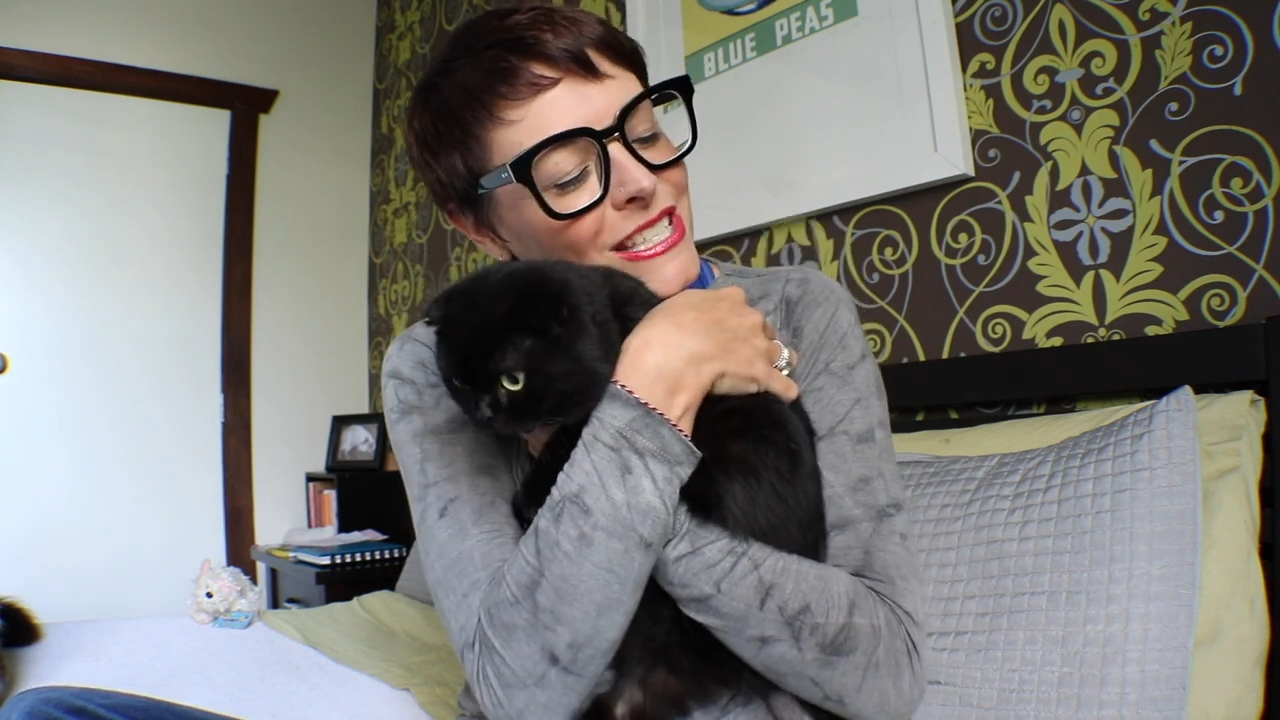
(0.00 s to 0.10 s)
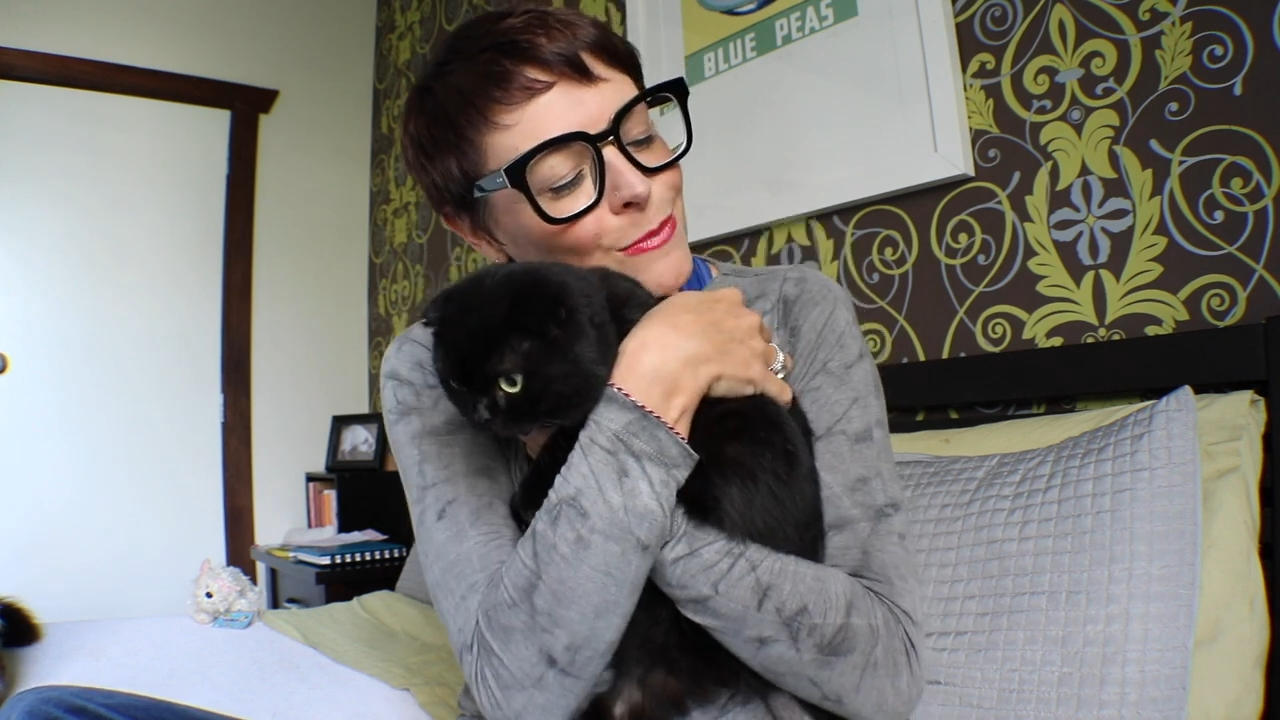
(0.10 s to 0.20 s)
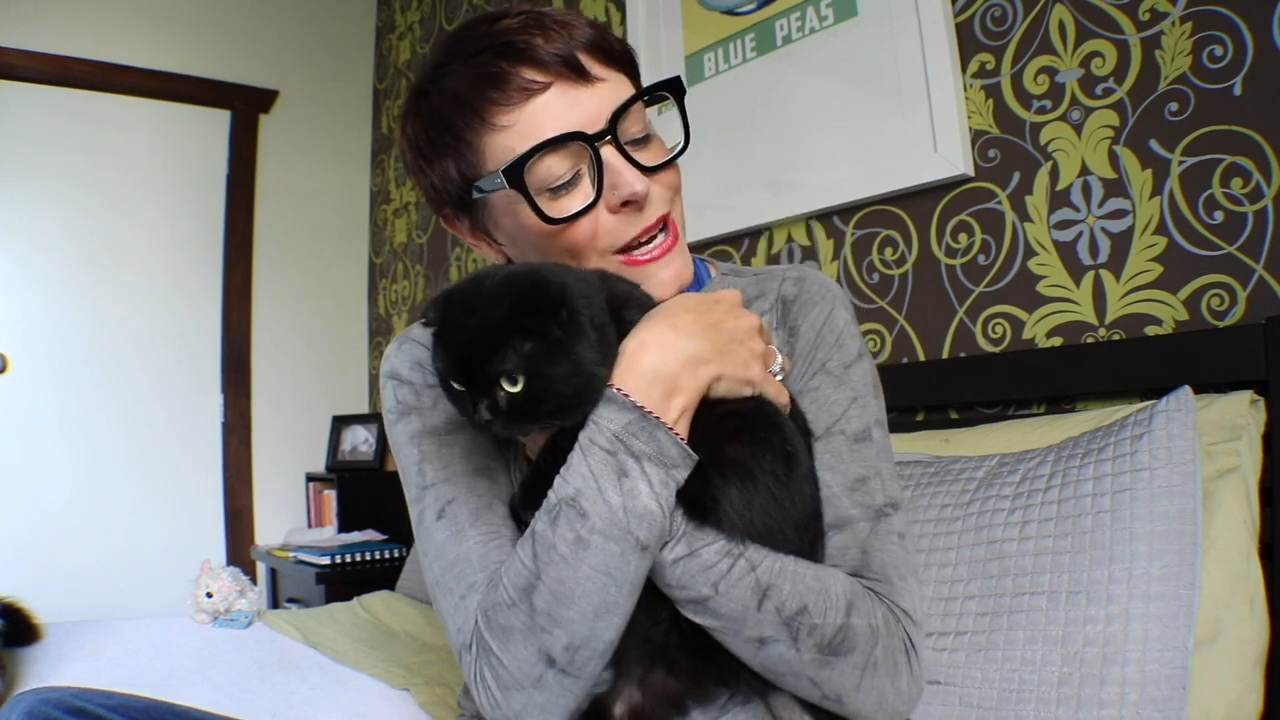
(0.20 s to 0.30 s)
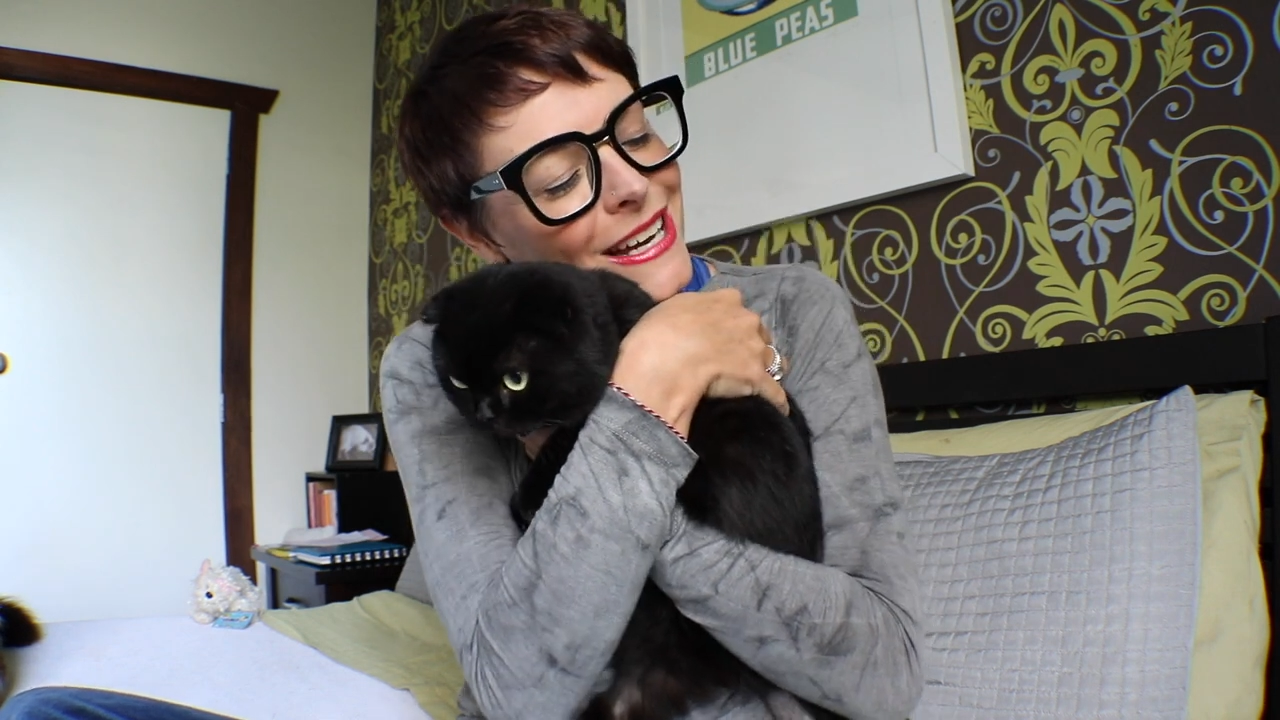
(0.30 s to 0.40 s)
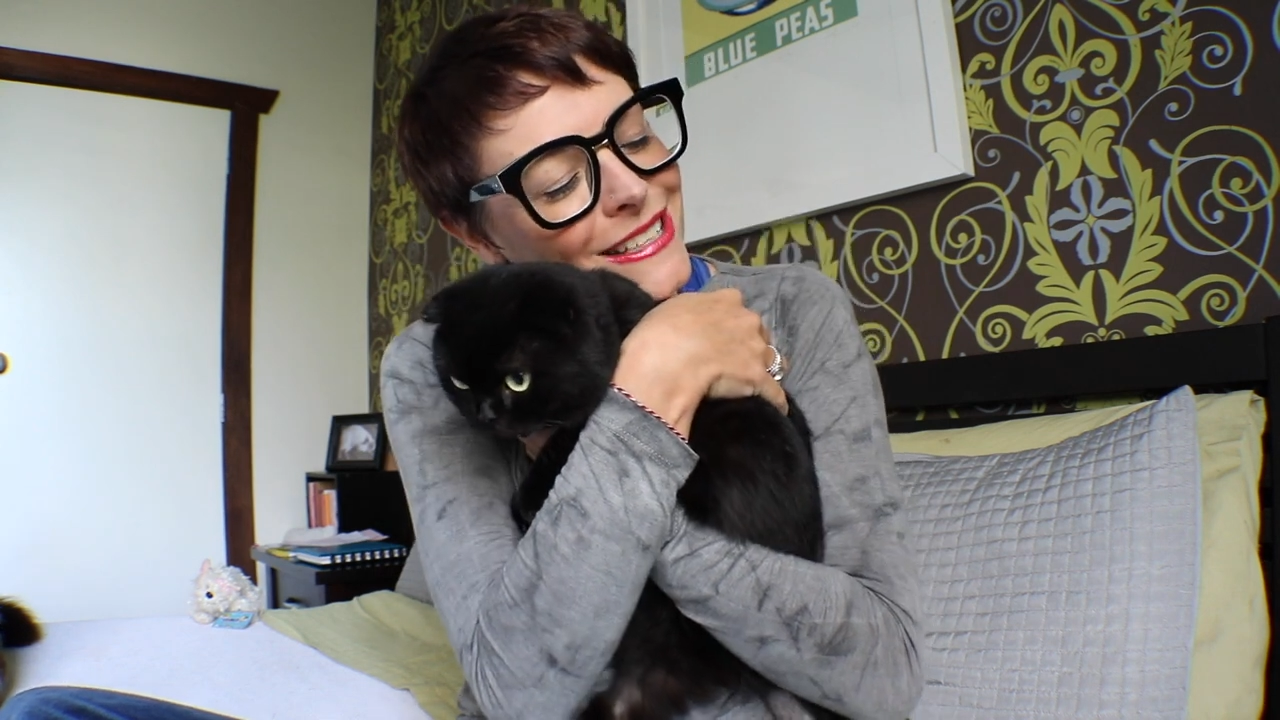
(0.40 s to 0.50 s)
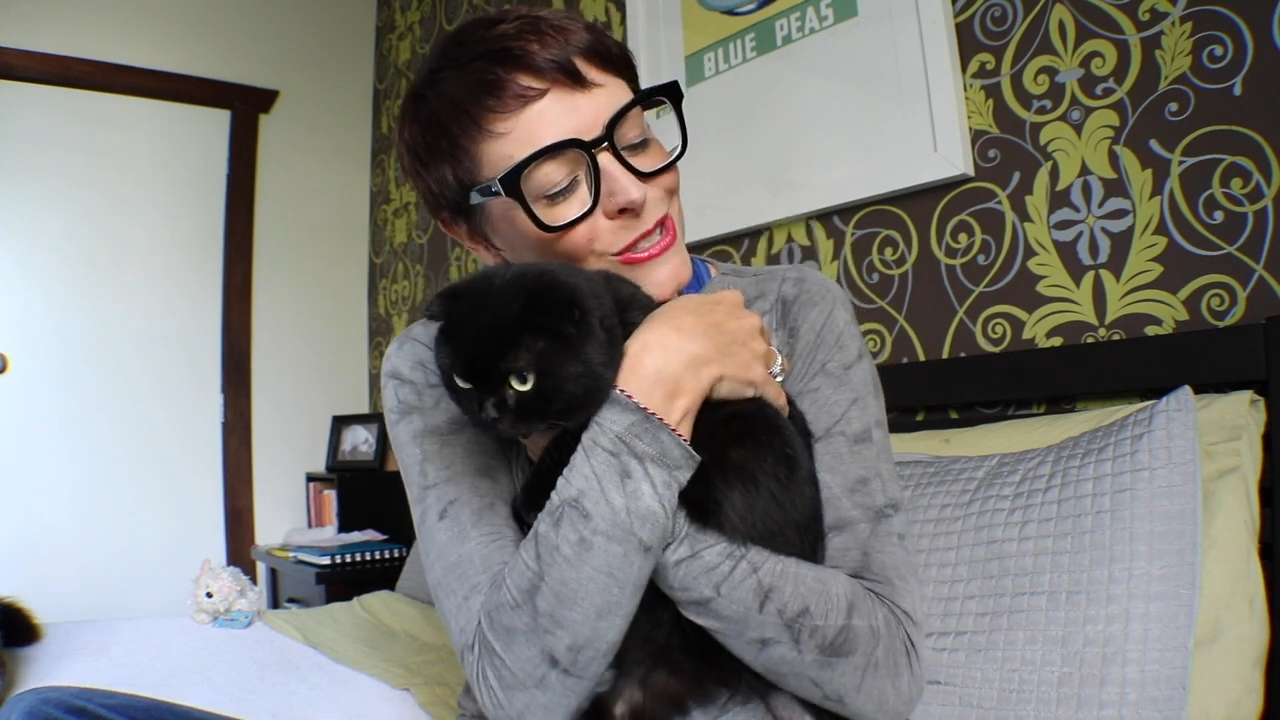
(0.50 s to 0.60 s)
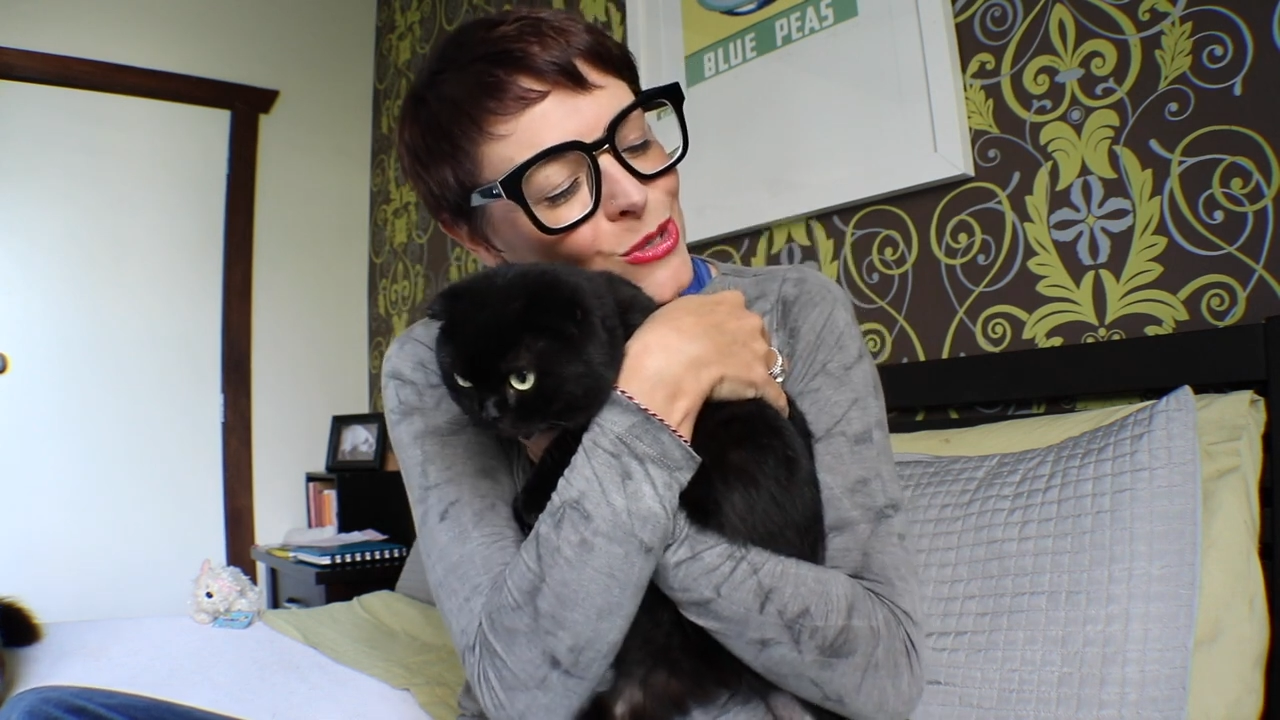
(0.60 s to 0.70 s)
sparks